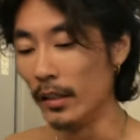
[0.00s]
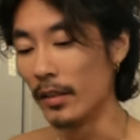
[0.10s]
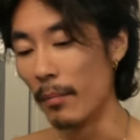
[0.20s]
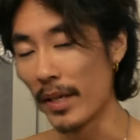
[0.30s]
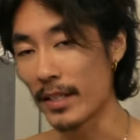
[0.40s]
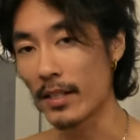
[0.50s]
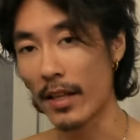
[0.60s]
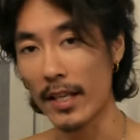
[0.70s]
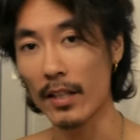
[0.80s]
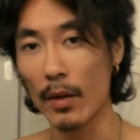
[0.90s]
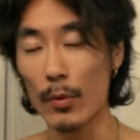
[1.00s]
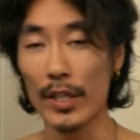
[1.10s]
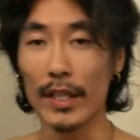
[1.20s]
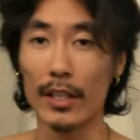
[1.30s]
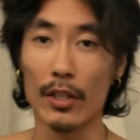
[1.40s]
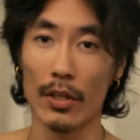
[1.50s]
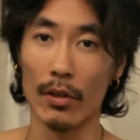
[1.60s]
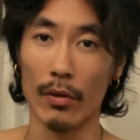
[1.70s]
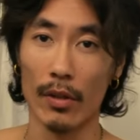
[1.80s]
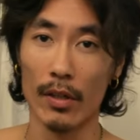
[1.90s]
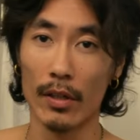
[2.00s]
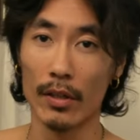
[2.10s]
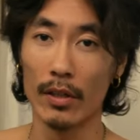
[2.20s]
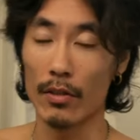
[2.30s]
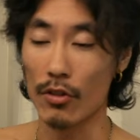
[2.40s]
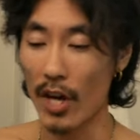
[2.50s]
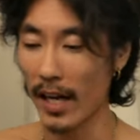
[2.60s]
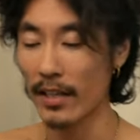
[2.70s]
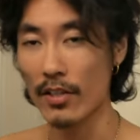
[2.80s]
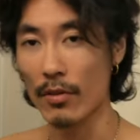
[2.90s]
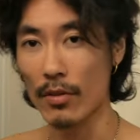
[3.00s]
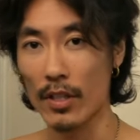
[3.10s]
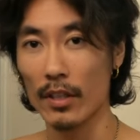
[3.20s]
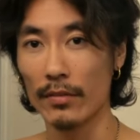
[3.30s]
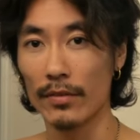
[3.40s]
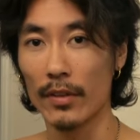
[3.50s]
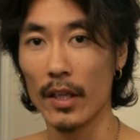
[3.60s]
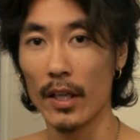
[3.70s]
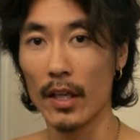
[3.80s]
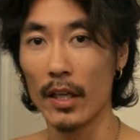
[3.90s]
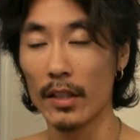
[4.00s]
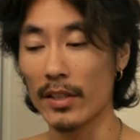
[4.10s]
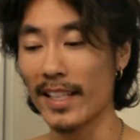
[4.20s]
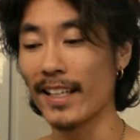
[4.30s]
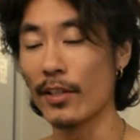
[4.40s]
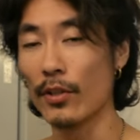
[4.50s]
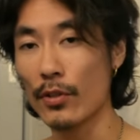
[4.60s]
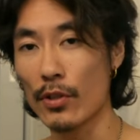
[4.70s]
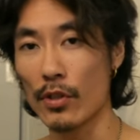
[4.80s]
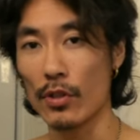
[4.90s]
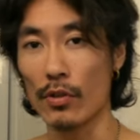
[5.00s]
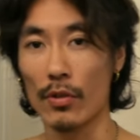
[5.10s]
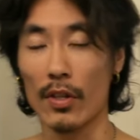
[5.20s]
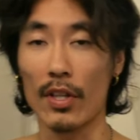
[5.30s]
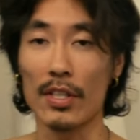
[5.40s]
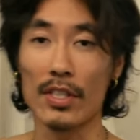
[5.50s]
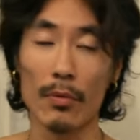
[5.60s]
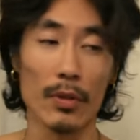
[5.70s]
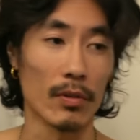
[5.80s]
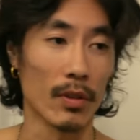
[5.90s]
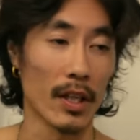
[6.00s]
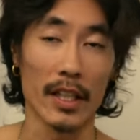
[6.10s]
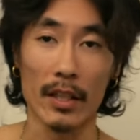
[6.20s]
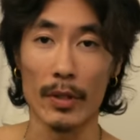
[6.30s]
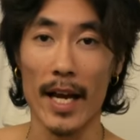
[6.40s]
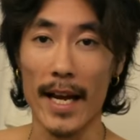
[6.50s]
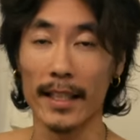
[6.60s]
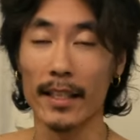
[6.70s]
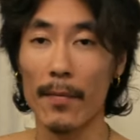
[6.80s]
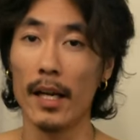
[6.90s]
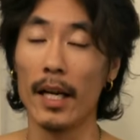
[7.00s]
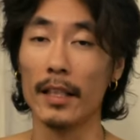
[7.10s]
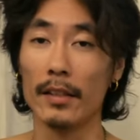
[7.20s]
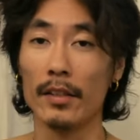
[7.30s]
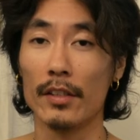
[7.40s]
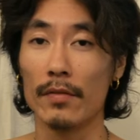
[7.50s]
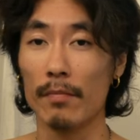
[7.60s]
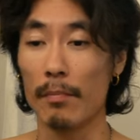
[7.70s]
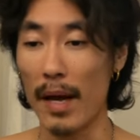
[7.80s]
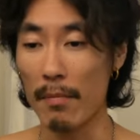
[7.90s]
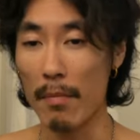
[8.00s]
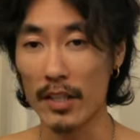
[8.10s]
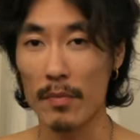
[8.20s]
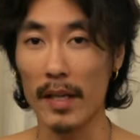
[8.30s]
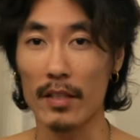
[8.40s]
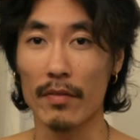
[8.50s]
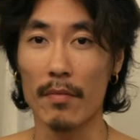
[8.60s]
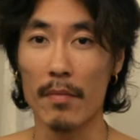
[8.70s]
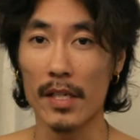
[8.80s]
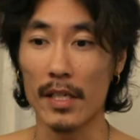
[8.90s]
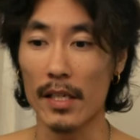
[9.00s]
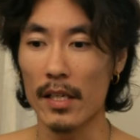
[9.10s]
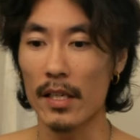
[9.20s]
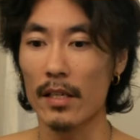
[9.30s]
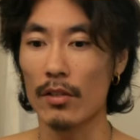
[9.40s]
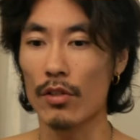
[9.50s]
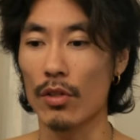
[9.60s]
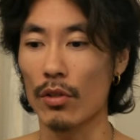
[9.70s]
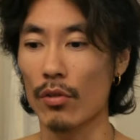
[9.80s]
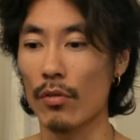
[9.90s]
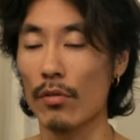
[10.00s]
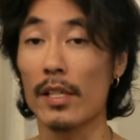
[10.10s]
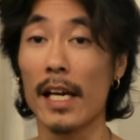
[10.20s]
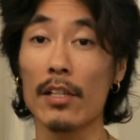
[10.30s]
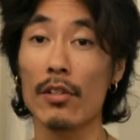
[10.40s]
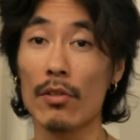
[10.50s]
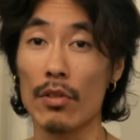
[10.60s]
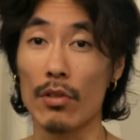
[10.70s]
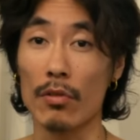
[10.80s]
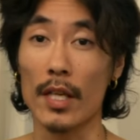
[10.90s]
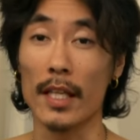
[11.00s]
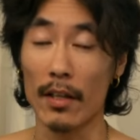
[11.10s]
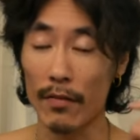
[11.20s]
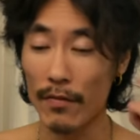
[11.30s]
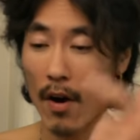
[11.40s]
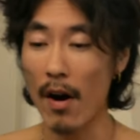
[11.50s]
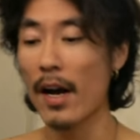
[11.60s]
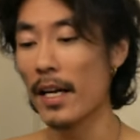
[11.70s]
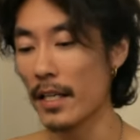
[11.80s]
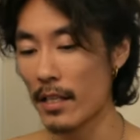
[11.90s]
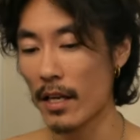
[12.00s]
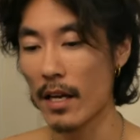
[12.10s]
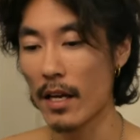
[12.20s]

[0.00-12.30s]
The best thing that we can do to challenge ourselves to get used to the things that we don't like and we hate. And then it's much better for me to get used to it and then find